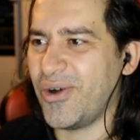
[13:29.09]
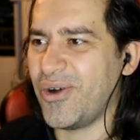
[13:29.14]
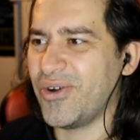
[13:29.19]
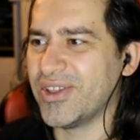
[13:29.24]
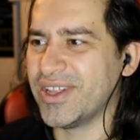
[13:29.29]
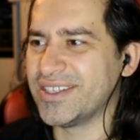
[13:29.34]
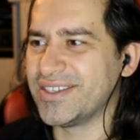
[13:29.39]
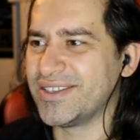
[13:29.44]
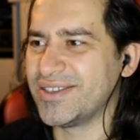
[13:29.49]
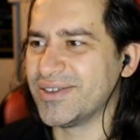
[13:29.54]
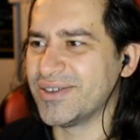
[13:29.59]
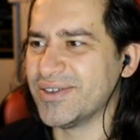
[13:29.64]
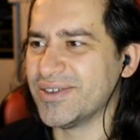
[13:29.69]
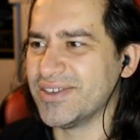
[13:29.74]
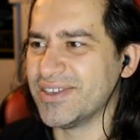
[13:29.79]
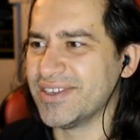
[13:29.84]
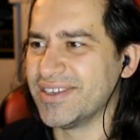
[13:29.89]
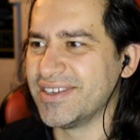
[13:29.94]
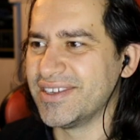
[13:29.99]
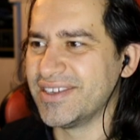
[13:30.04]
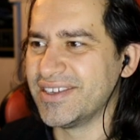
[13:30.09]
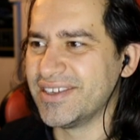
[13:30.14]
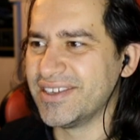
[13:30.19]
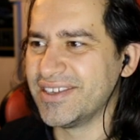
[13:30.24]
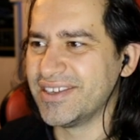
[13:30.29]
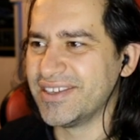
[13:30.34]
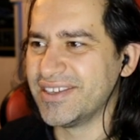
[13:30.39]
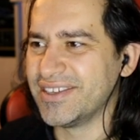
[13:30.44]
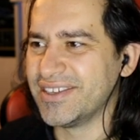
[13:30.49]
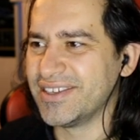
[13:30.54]
Oh, that's so good.
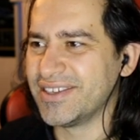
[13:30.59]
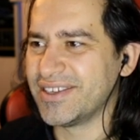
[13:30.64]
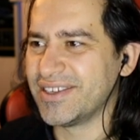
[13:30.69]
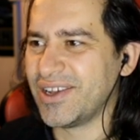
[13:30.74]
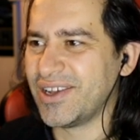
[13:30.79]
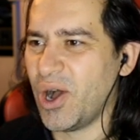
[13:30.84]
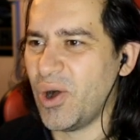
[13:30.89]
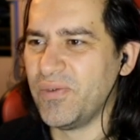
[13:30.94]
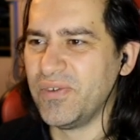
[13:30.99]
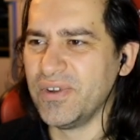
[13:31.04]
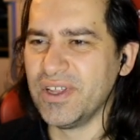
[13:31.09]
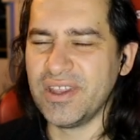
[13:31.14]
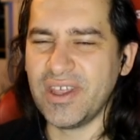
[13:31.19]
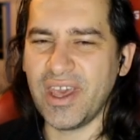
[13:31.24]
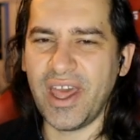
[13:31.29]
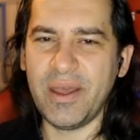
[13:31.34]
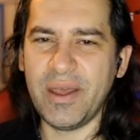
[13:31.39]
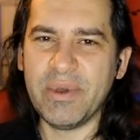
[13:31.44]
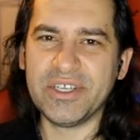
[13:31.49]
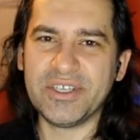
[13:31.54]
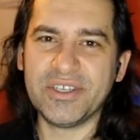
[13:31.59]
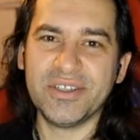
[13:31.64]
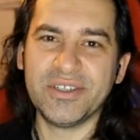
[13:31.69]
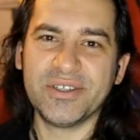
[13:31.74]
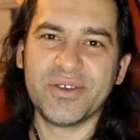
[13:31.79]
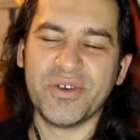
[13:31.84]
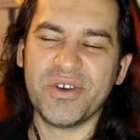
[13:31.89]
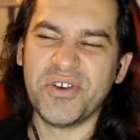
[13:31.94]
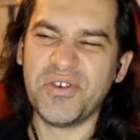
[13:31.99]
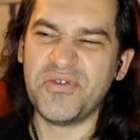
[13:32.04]
Hopefully the animation
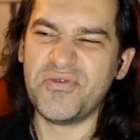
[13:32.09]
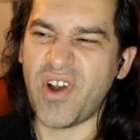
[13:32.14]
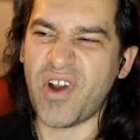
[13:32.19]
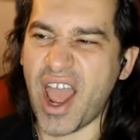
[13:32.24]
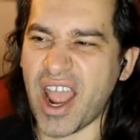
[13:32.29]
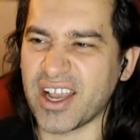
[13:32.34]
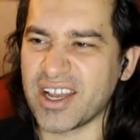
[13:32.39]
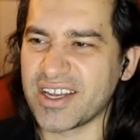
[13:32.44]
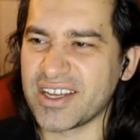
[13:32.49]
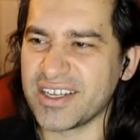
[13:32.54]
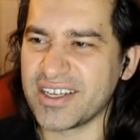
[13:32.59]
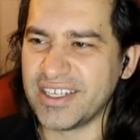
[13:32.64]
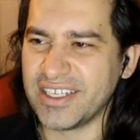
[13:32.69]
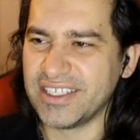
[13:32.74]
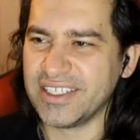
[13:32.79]
is going to rock.